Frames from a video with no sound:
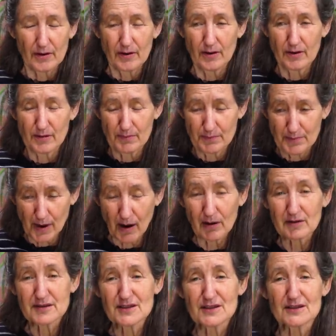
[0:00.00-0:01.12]
Her
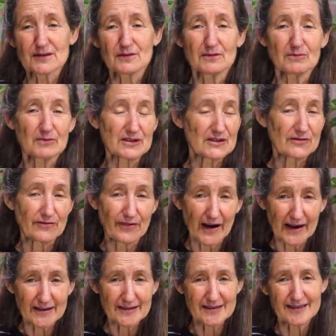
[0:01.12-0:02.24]
pulse was
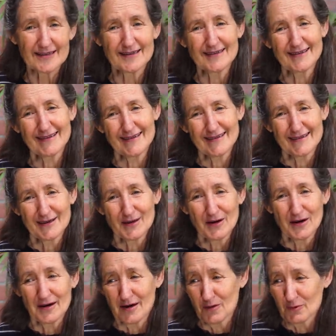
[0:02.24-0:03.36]
faint.
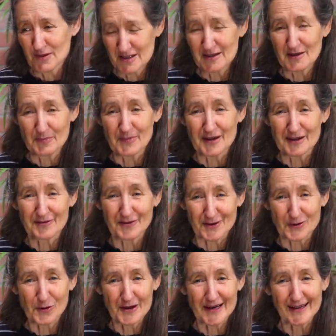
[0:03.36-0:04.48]
It was in the middle of a
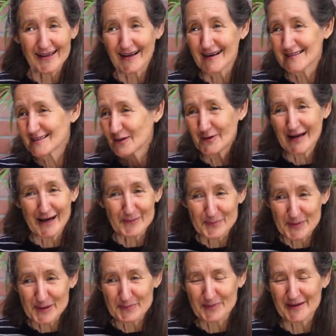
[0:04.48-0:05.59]
cooking class, so we had
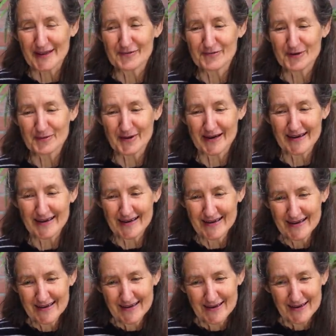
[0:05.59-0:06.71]
people everywhere.
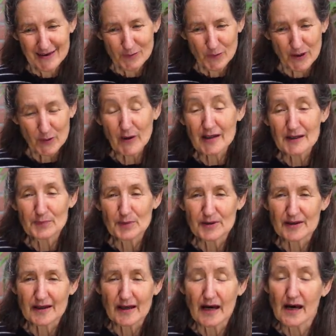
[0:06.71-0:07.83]
We quickly put
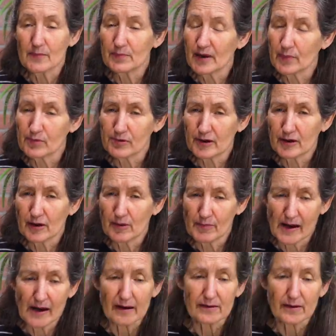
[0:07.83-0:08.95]
the cayenne pepper in her
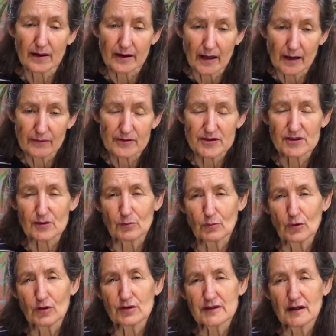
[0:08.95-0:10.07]
mouth. I gave her some
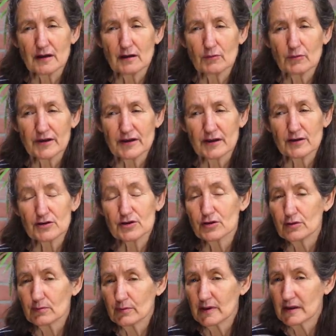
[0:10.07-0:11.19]
water. Within
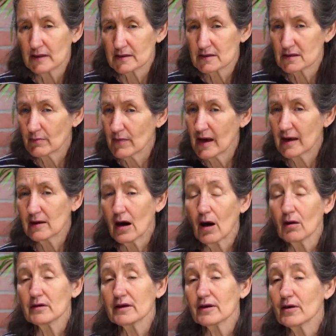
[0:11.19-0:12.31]
two minutes, the man
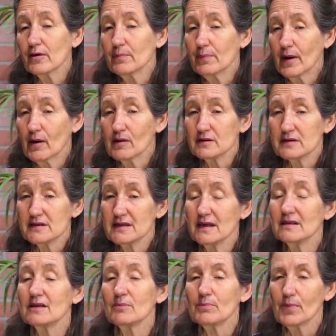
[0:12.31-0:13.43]
holding her pulse
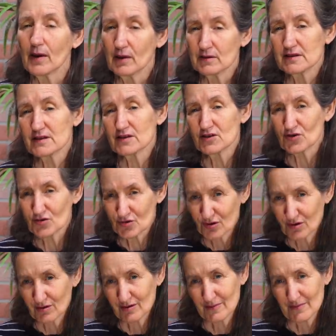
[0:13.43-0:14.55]
said, the pulse is
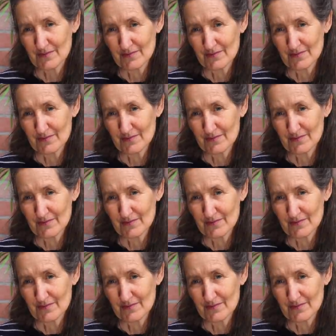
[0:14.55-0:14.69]
strong.